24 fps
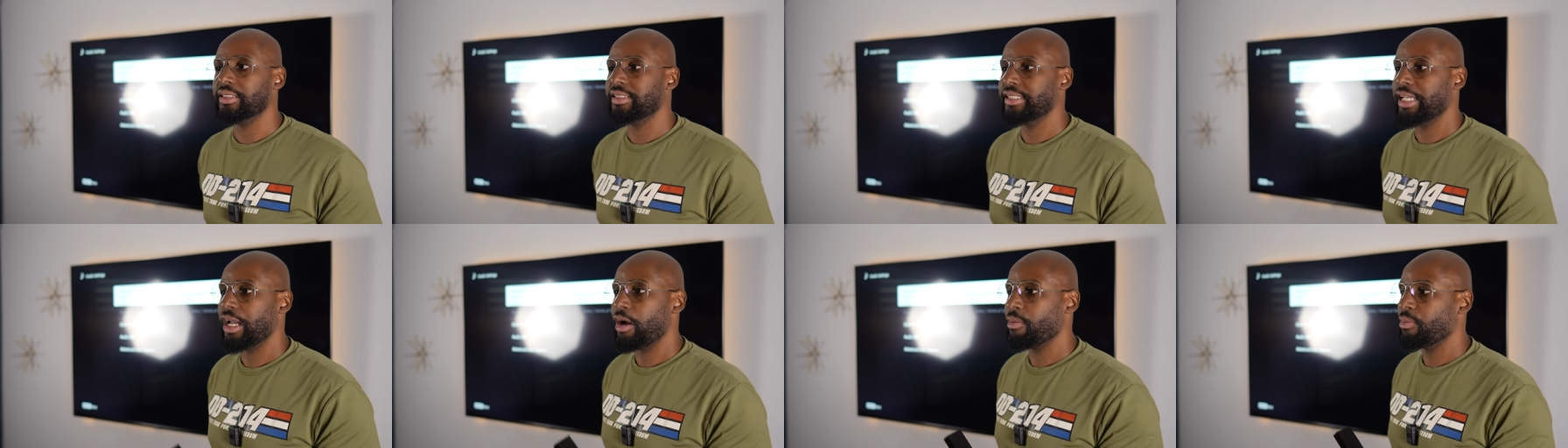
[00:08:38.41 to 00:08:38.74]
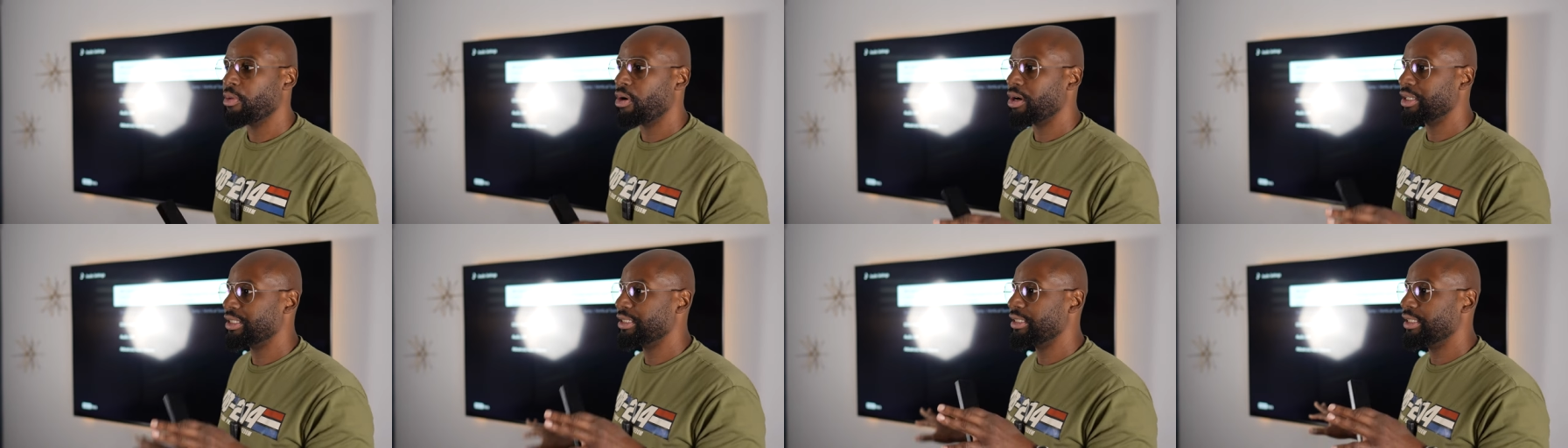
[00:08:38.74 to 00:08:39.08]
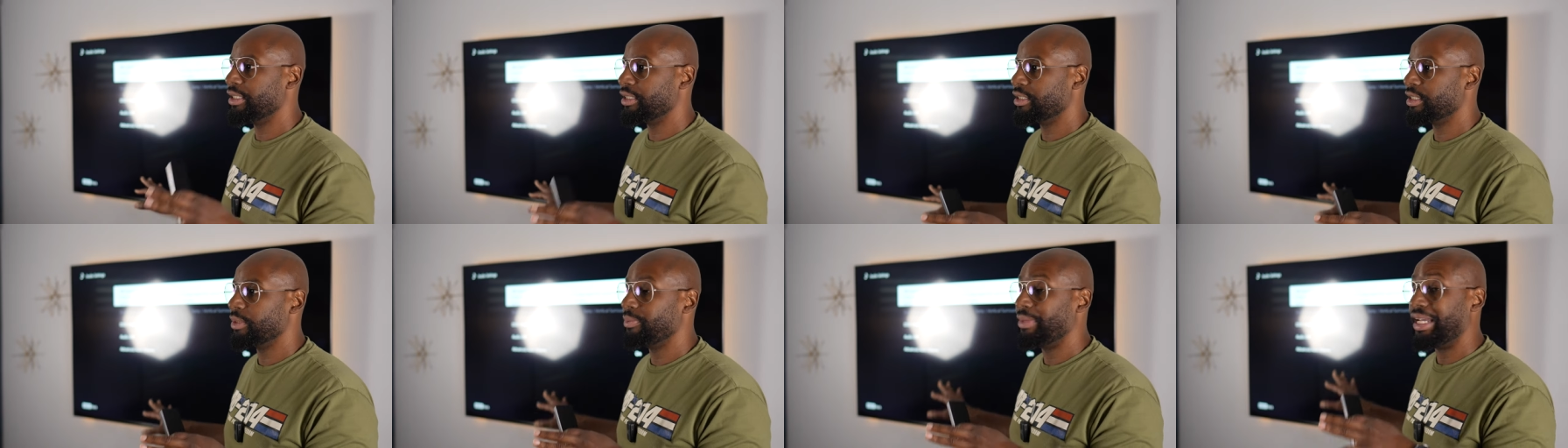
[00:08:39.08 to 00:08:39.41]
soundbar
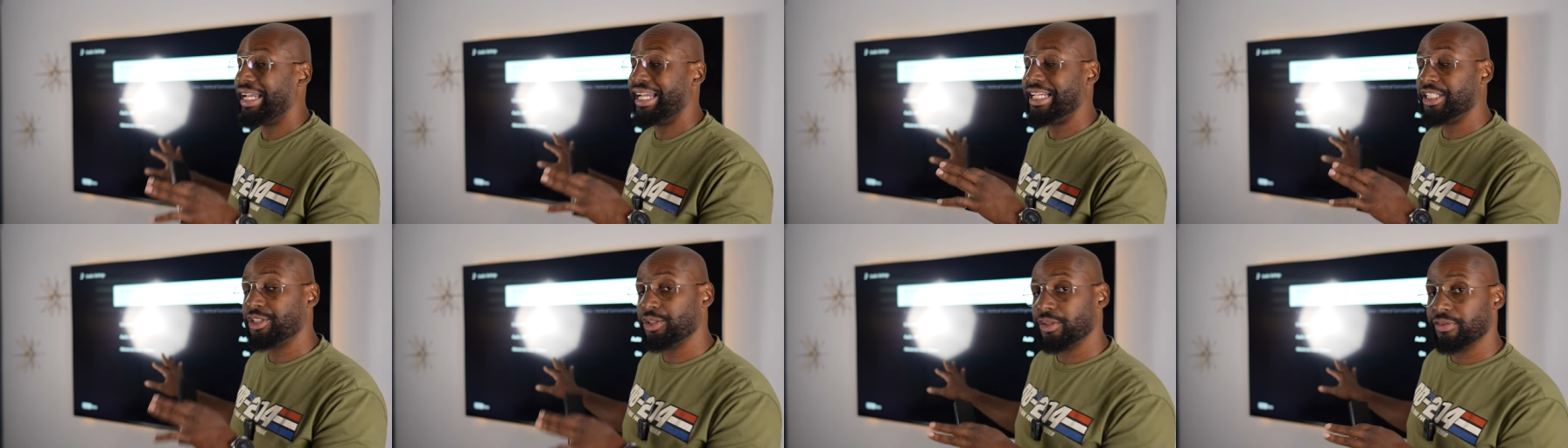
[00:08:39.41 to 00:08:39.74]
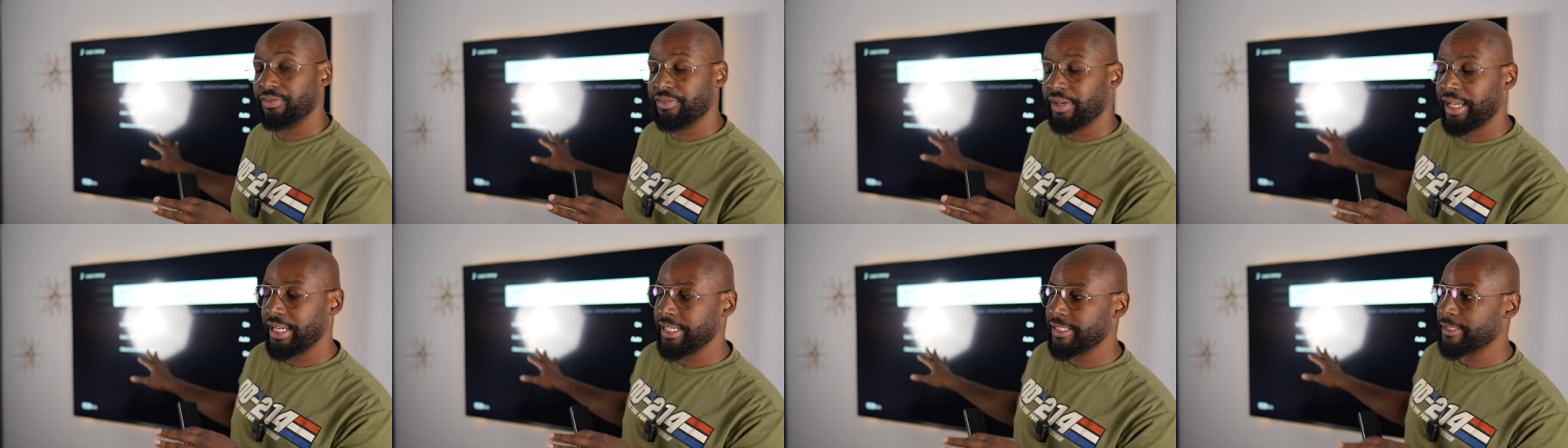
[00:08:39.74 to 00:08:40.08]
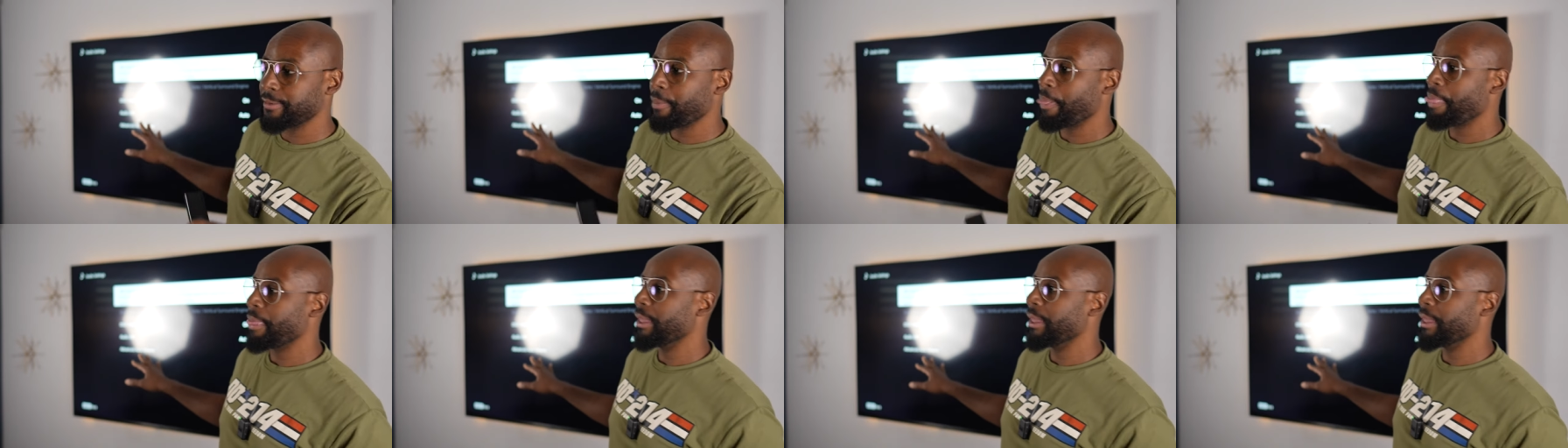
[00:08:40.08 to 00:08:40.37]
system interface,